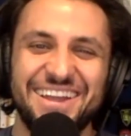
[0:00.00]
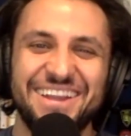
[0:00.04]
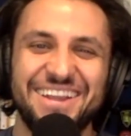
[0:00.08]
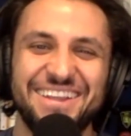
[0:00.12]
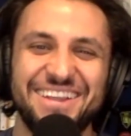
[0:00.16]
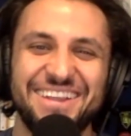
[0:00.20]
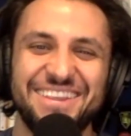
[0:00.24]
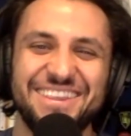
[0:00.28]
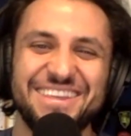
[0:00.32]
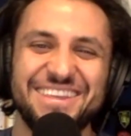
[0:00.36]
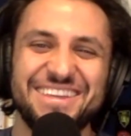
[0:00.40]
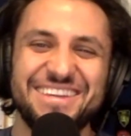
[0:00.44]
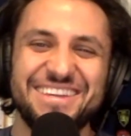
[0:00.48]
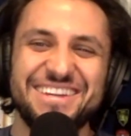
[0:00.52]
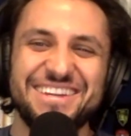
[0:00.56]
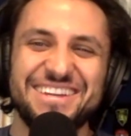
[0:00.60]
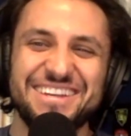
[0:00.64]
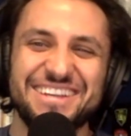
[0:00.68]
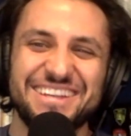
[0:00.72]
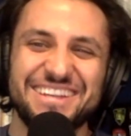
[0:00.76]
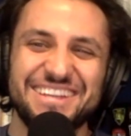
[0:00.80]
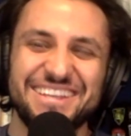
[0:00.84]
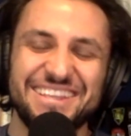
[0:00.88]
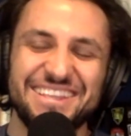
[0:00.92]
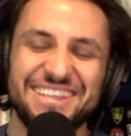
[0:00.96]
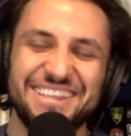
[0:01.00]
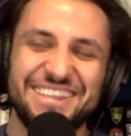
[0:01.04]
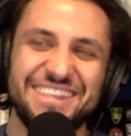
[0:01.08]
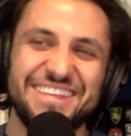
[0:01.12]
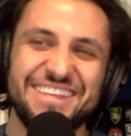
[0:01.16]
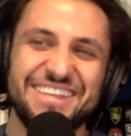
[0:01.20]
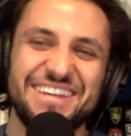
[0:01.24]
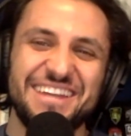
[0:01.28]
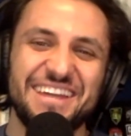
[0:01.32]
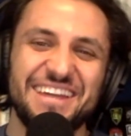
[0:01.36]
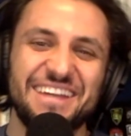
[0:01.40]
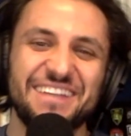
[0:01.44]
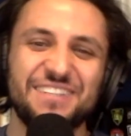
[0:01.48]
the
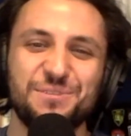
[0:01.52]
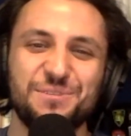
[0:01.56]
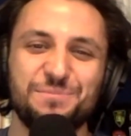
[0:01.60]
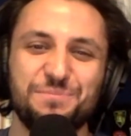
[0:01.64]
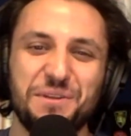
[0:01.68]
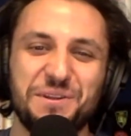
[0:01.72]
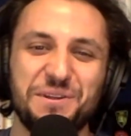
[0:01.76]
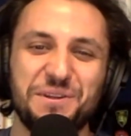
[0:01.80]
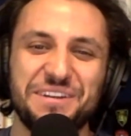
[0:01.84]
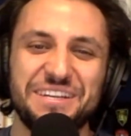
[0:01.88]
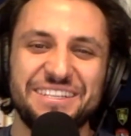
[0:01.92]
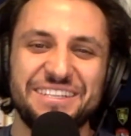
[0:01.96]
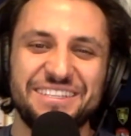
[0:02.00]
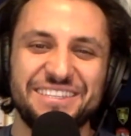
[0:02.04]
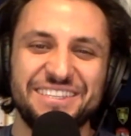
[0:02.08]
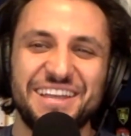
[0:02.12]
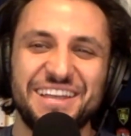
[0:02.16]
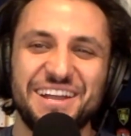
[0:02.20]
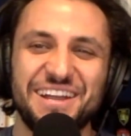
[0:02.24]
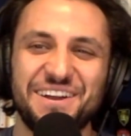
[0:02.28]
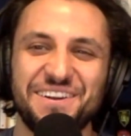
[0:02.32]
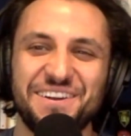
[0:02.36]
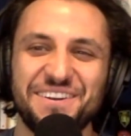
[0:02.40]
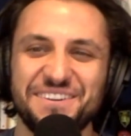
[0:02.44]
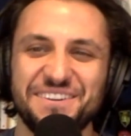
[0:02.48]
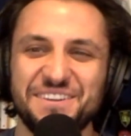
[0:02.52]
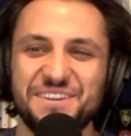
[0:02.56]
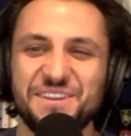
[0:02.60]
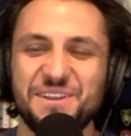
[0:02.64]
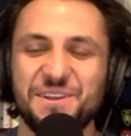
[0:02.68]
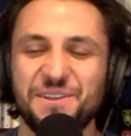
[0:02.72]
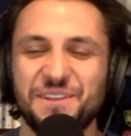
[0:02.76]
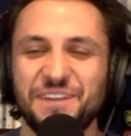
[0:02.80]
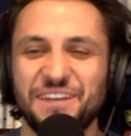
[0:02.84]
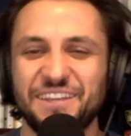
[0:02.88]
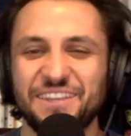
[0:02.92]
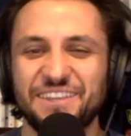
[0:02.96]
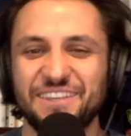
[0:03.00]
experience there, you know,
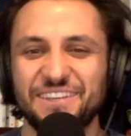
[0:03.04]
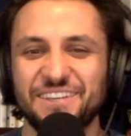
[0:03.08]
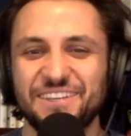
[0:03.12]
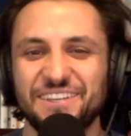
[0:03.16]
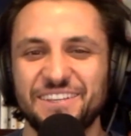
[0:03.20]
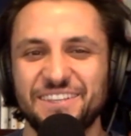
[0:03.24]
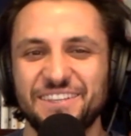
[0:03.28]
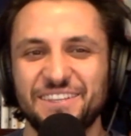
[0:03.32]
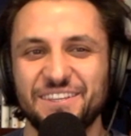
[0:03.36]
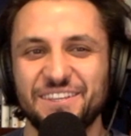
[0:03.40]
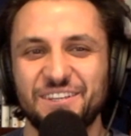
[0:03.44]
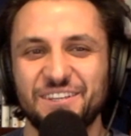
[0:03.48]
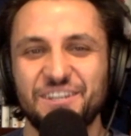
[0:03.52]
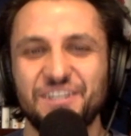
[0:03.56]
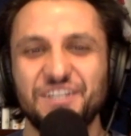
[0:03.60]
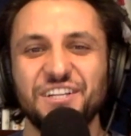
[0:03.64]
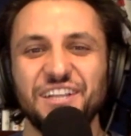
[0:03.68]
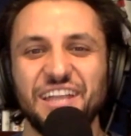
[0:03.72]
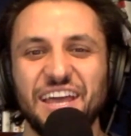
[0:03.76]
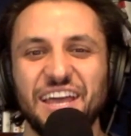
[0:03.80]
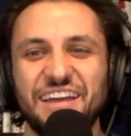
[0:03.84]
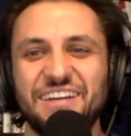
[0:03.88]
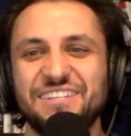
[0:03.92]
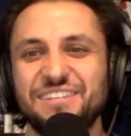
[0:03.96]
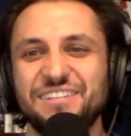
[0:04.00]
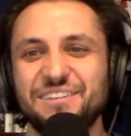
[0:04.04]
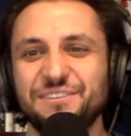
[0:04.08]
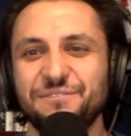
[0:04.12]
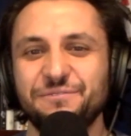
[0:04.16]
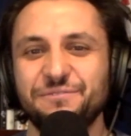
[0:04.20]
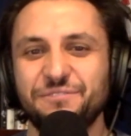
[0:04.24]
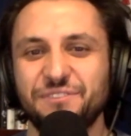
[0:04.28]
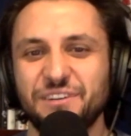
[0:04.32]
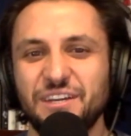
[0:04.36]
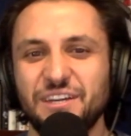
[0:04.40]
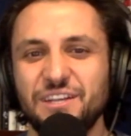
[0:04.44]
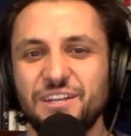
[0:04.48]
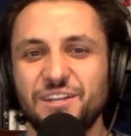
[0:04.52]
like the
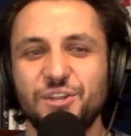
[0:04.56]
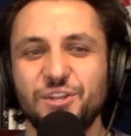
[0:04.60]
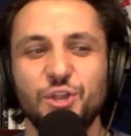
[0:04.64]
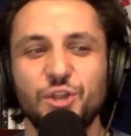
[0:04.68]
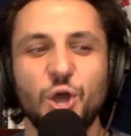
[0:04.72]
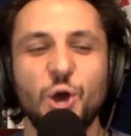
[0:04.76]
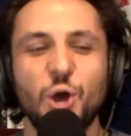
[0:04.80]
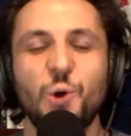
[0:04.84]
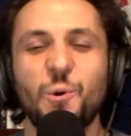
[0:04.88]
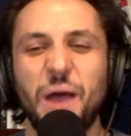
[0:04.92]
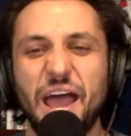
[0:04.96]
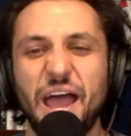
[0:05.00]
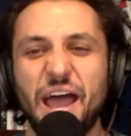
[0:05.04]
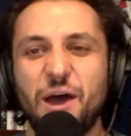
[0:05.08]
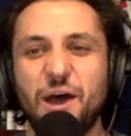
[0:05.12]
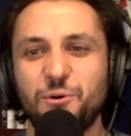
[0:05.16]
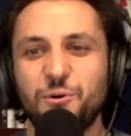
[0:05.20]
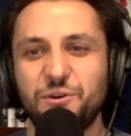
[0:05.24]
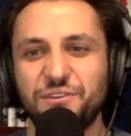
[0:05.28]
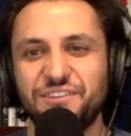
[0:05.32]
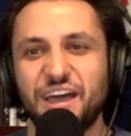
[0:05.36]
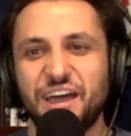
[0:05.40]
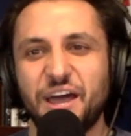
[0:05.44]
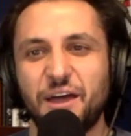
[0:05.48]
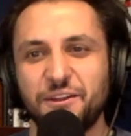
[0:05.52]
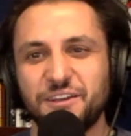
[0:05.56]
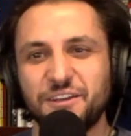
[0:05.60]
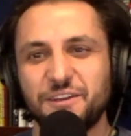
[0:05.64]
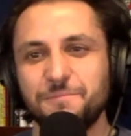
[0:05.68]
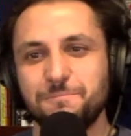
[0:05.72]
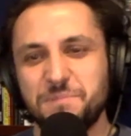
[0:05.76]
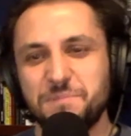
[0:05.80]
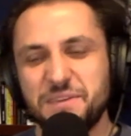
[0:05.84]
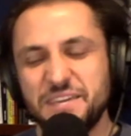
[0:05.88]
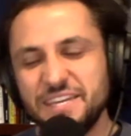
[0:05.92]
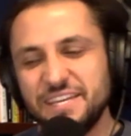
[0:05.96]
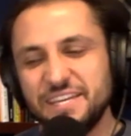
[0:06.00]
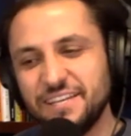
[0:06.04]
collective know-how of how to
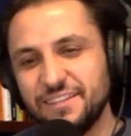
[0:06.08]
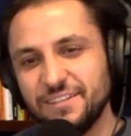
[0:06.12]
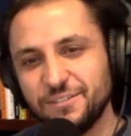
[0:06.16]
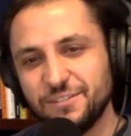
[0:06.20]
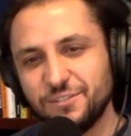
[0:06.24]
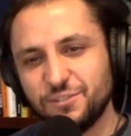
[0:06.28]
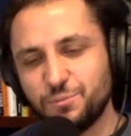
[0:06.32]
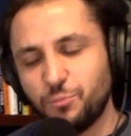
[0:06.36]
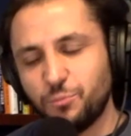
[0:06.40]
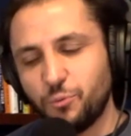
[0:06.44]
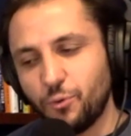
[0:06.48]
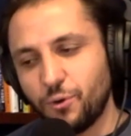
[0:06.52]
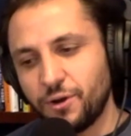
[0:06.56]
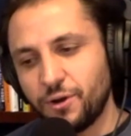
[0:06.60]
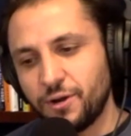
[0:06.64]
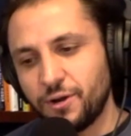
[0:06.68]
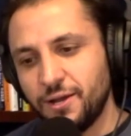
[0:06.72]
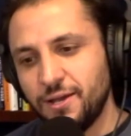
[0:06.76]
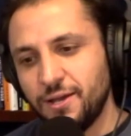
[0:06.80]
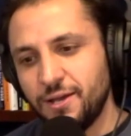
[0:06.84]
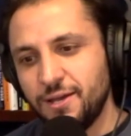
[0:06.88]
compete in this sport,